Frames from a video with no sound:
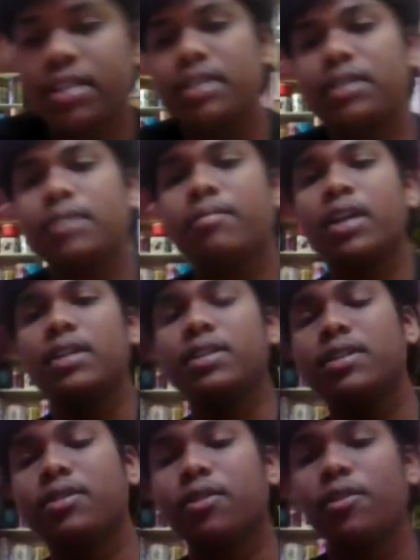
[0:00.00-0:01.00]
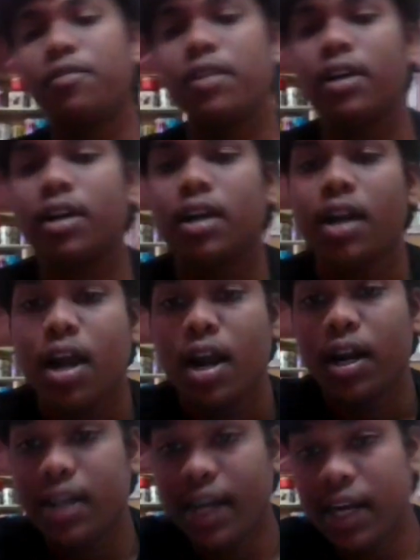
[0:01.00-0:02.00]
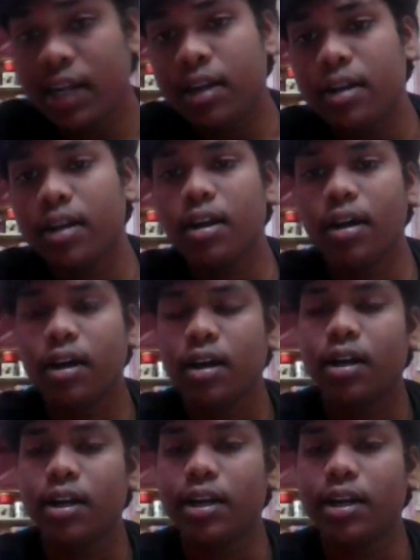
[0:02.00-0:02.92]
10 digits which are